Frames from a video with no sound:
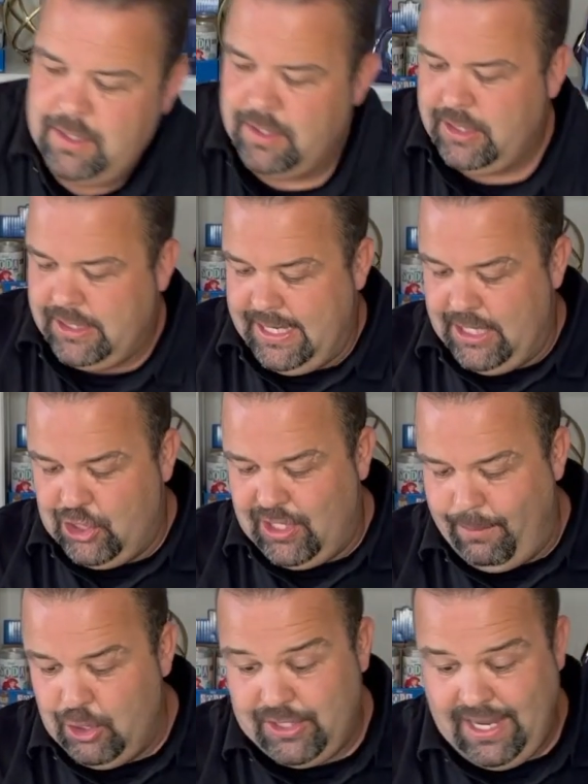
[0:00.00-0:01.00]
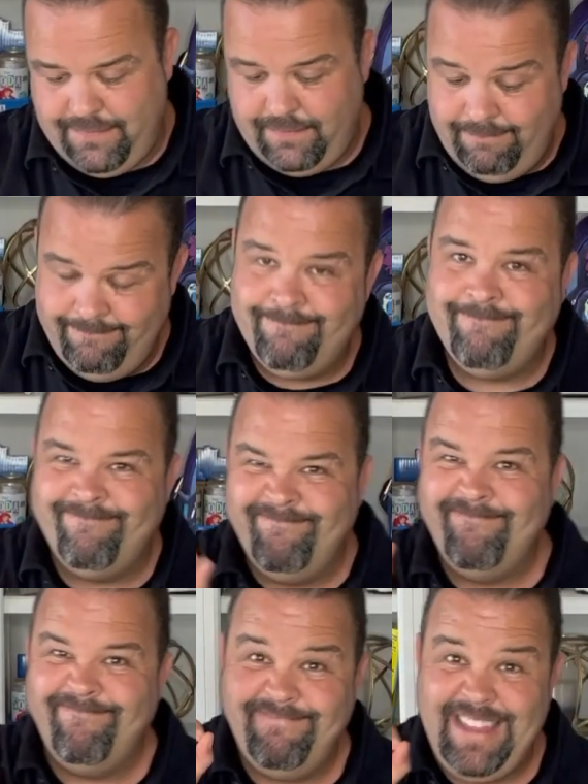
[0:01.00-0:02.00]
Stitch summer stuff.
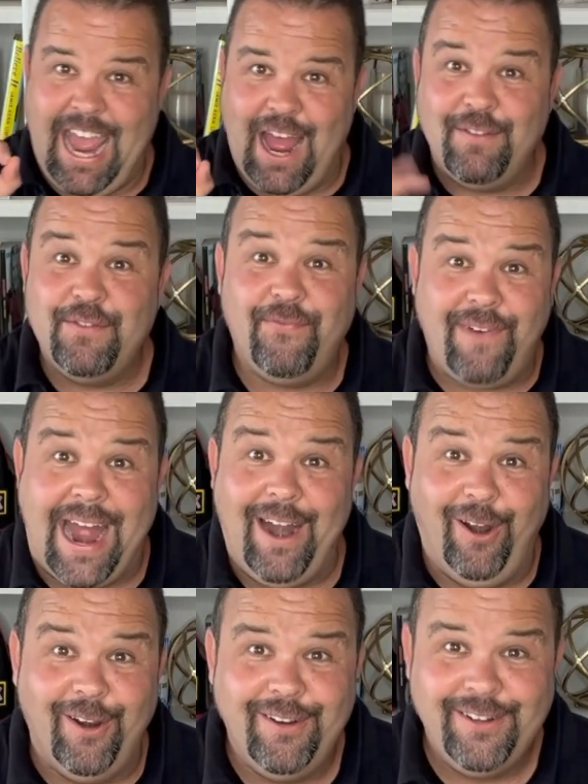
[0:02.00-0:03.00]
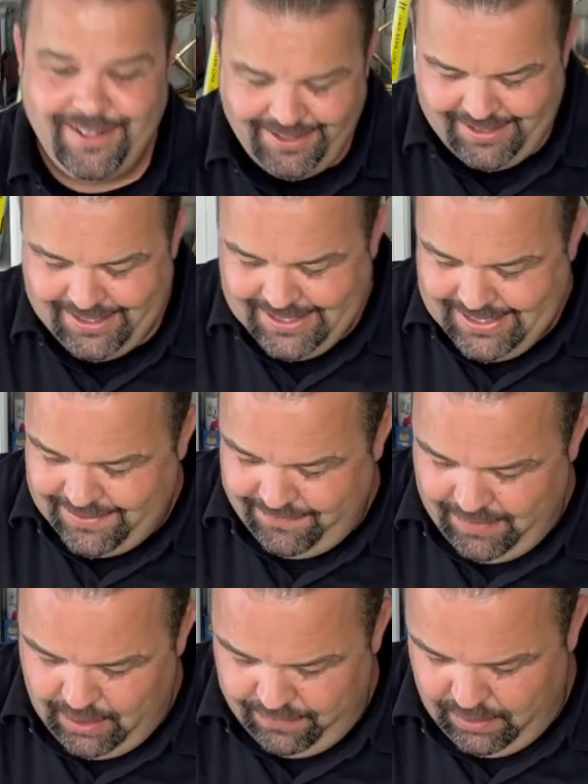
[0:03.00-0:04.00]
Yeah, it's fire.
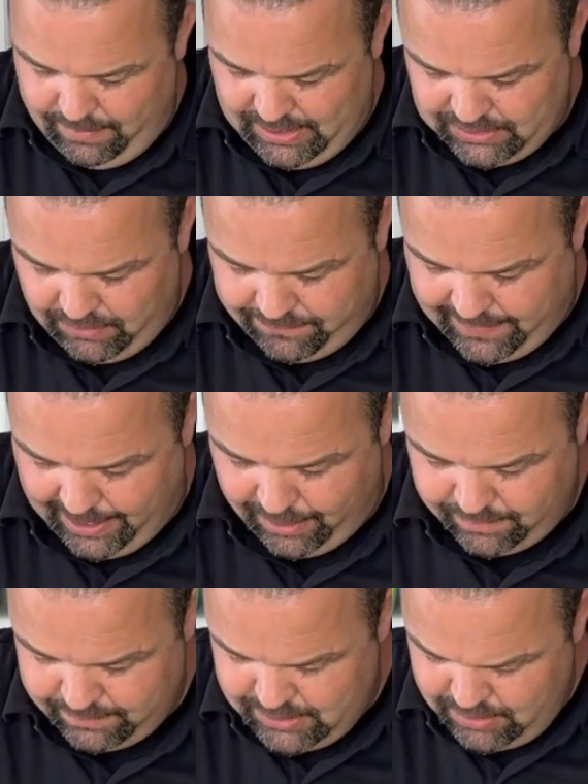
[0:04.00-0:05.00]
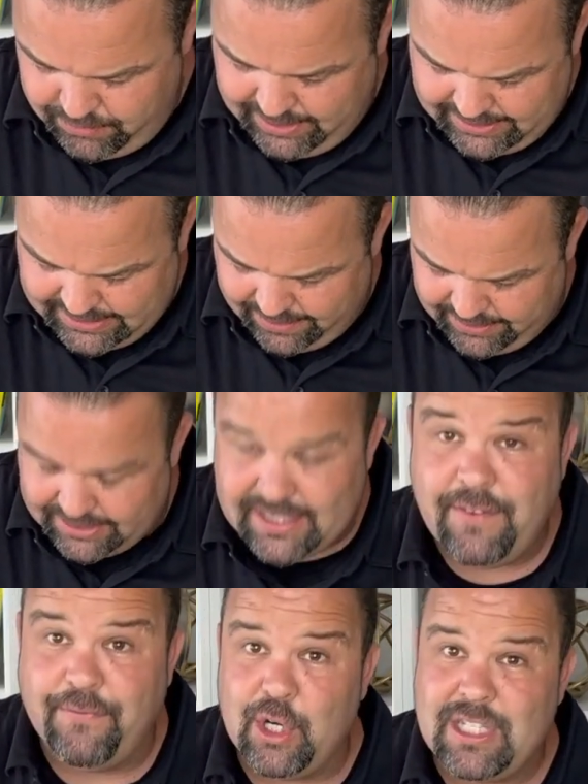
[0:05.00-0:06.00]
Very, very much so fire. Ooh, the inside of this. This is
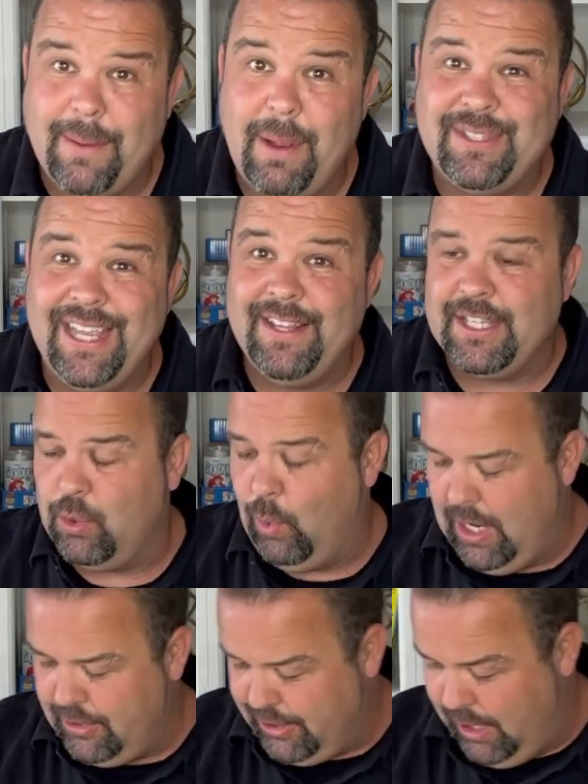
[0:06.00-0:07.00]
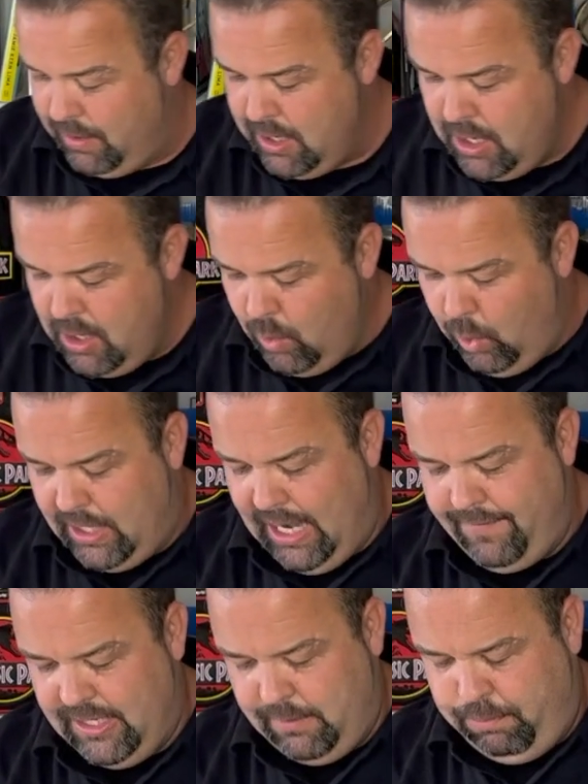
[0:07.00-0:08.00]
the first time I'm seeing this as well, so we're kind
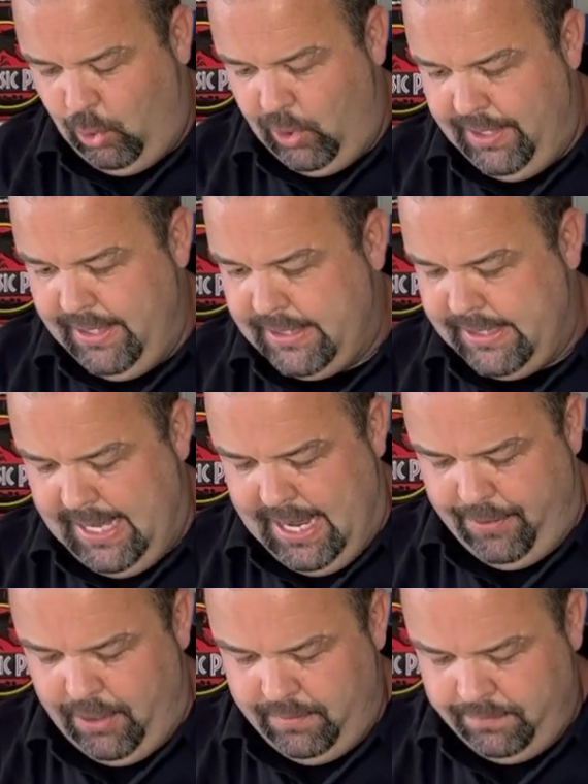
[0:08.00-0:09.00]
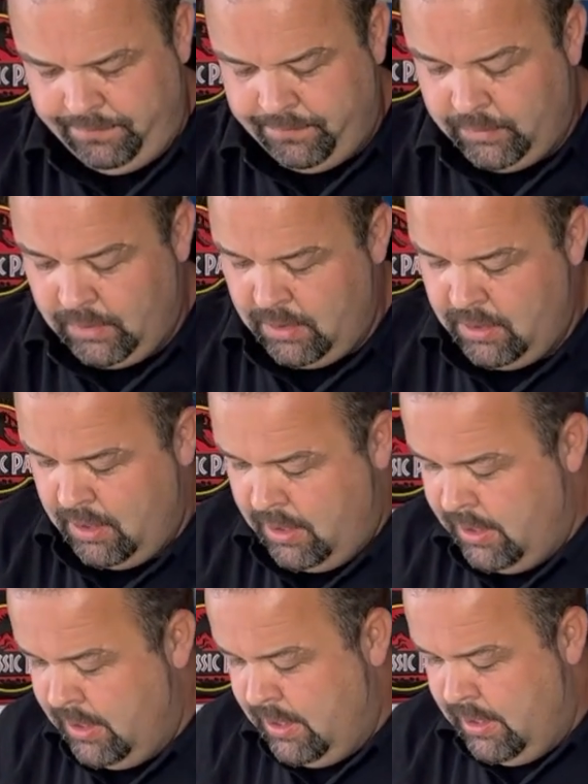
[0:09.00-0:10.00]
of exploring this together.
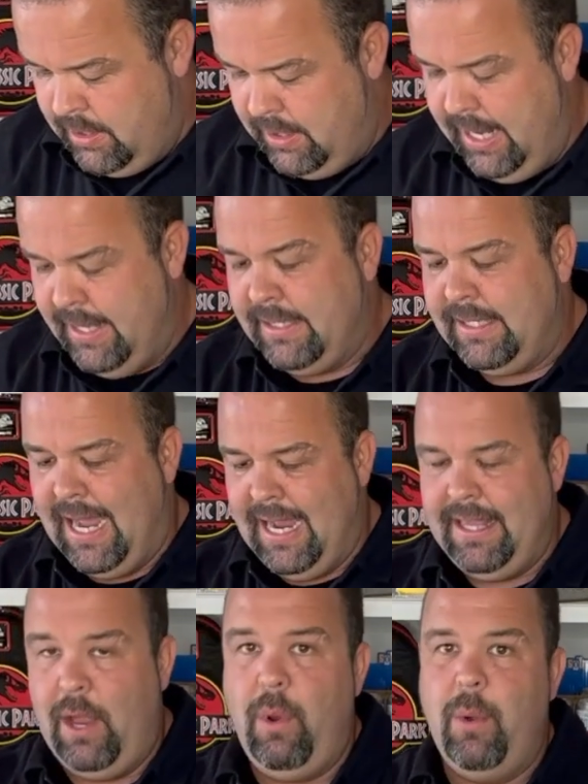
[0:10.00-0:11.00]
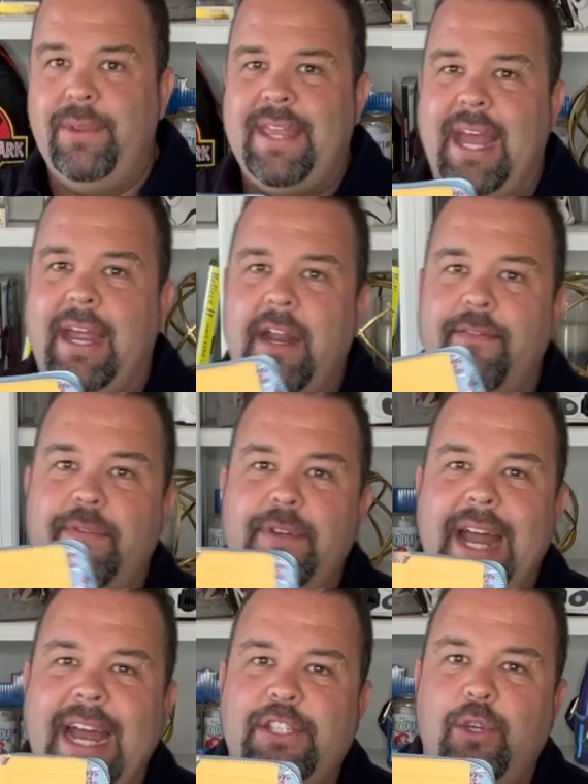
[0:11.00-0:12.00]
The inside, they went with that kind of
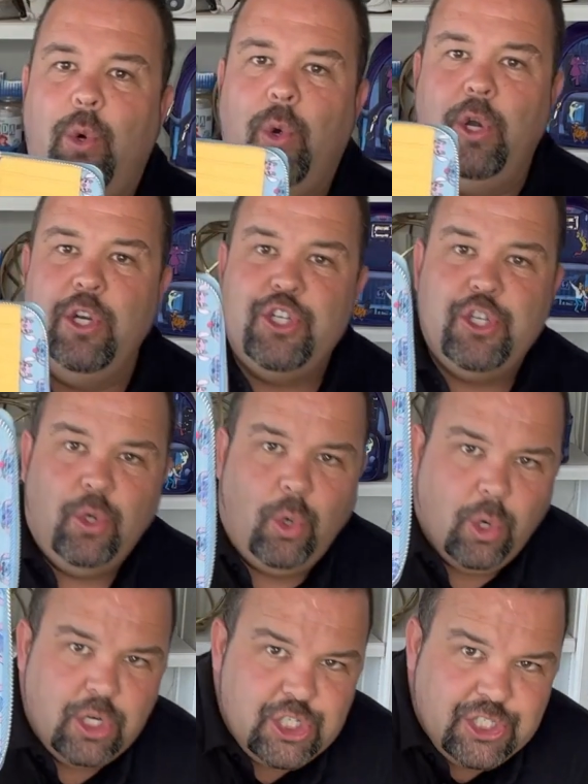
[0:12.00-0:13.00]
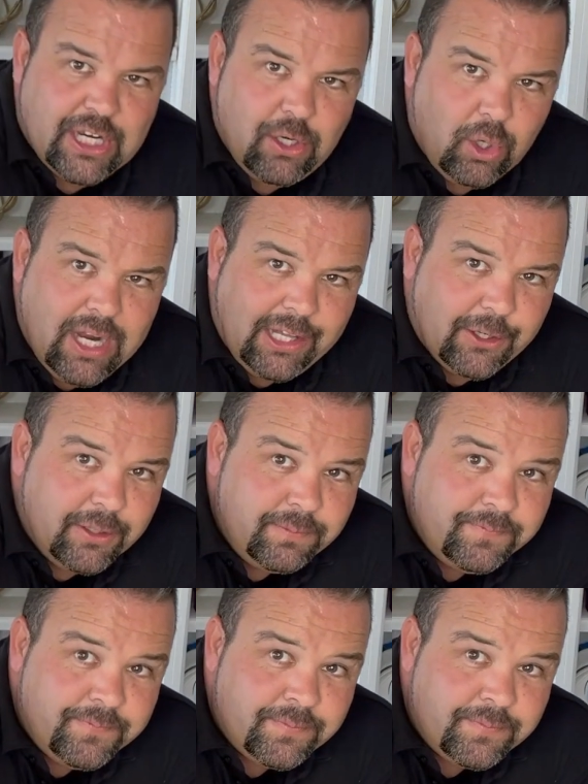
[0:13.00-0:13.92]
nice orange, orange sickle color.